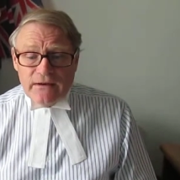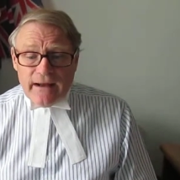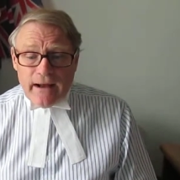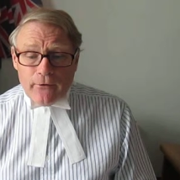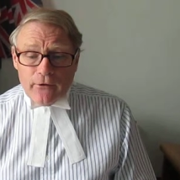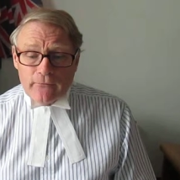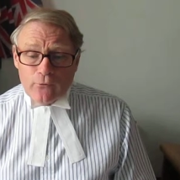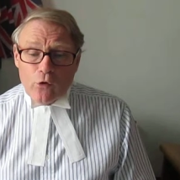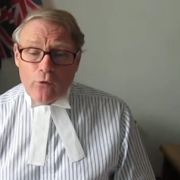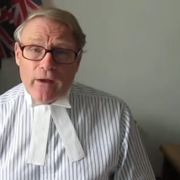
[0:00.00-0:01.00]
area of
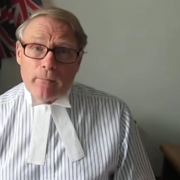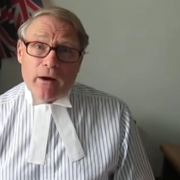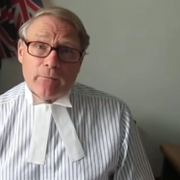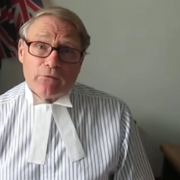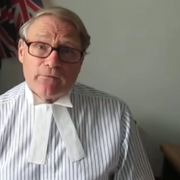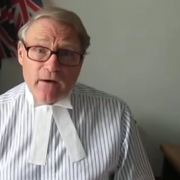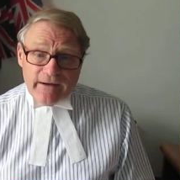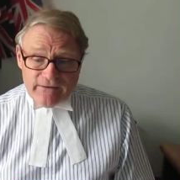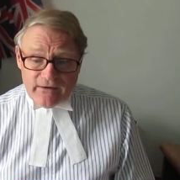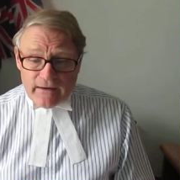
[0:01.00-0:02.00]
law, thereby
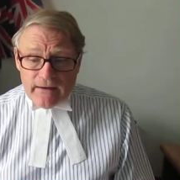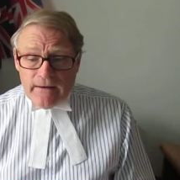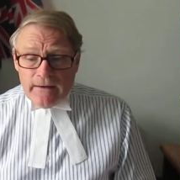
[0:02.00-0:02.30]
providing